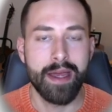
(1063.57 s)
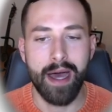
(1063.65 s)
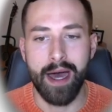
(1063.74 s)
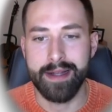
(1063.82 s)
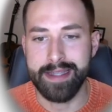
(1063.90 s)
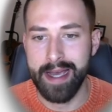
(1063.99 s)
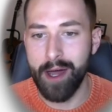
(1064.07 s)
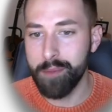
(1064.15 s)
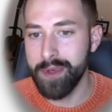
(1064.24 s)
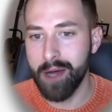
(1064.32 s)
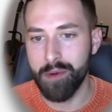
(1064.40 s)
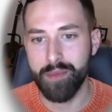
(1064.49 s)
uh, to help
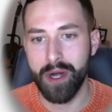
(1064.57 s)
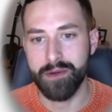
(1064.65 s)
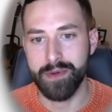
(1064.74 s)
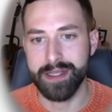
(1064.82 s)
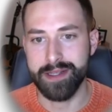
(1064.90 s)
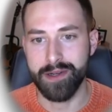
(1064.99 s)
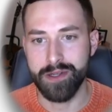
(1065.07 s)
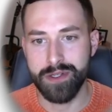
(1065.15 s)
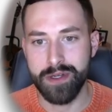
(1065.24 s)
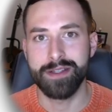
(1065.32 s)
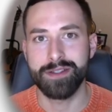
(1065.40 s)
you out with product research